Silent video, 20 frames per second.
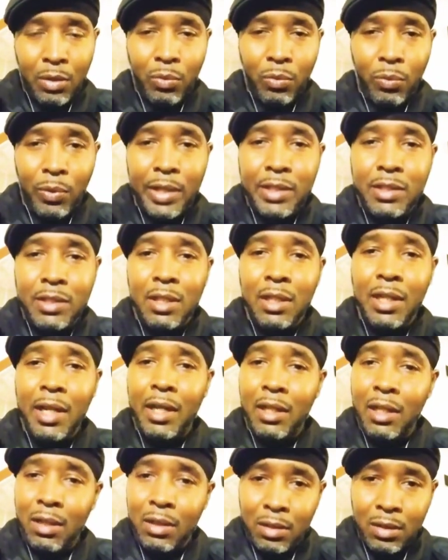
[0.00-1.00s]

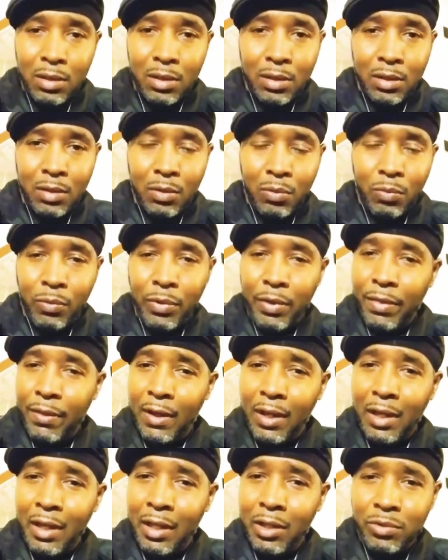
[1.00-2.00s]
resonating with the
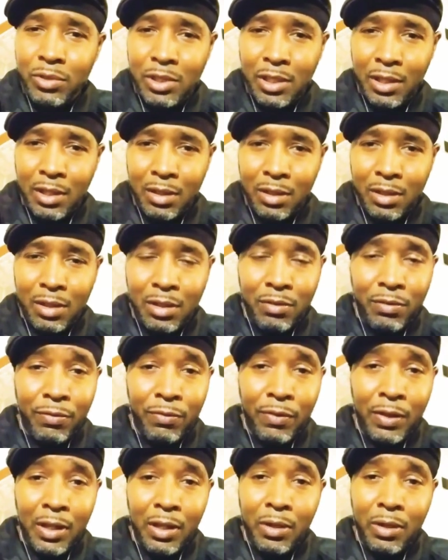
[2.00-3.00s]
energy, the
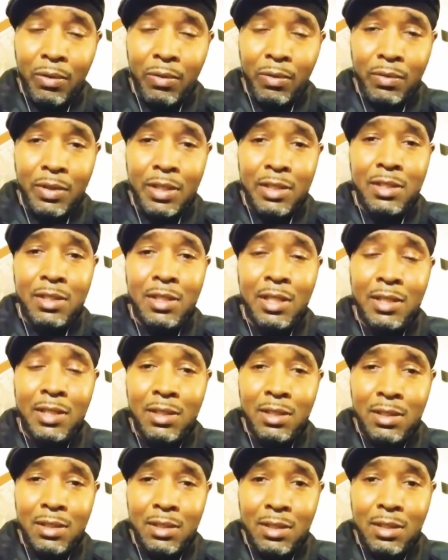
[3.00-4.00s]
feel, the
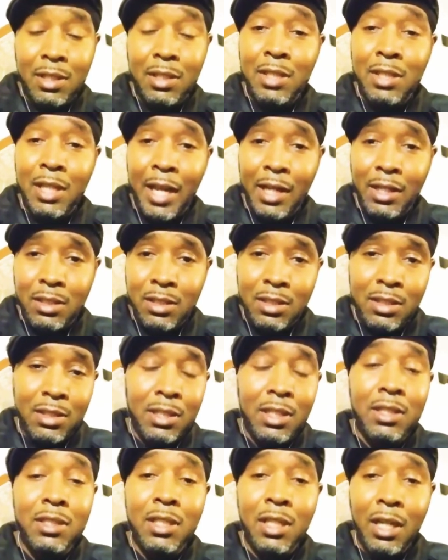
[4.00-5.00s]
senses, the taste,
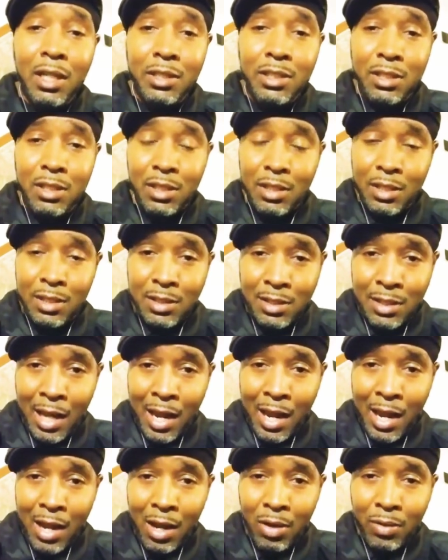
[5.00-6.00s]
the touch, the
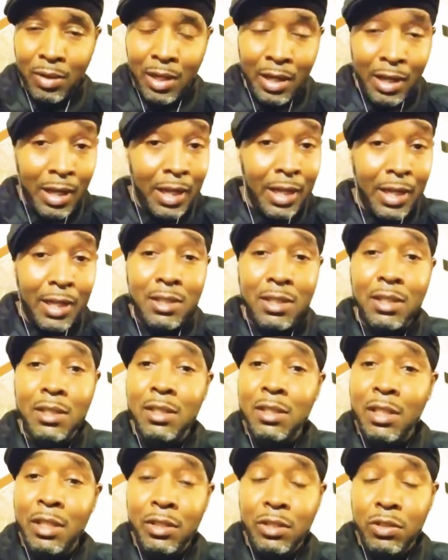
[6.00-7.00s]
sound is
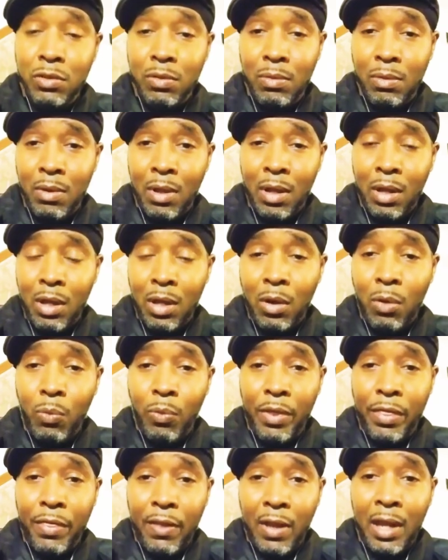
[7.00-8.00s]
essential
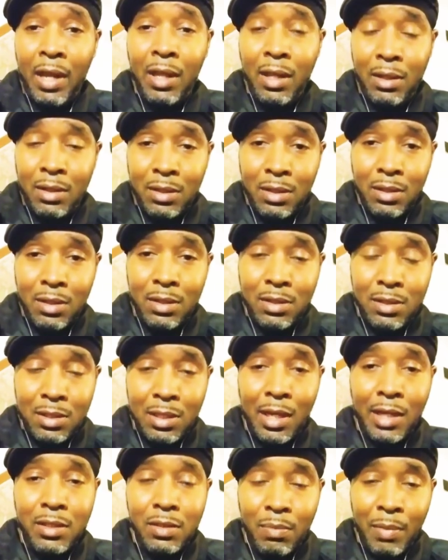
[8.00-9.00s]
within
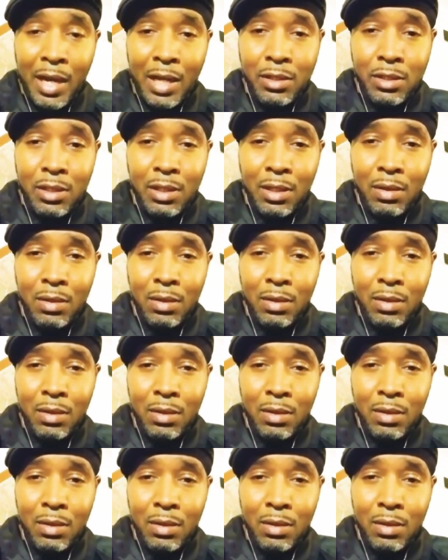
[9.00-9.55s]
sex magic.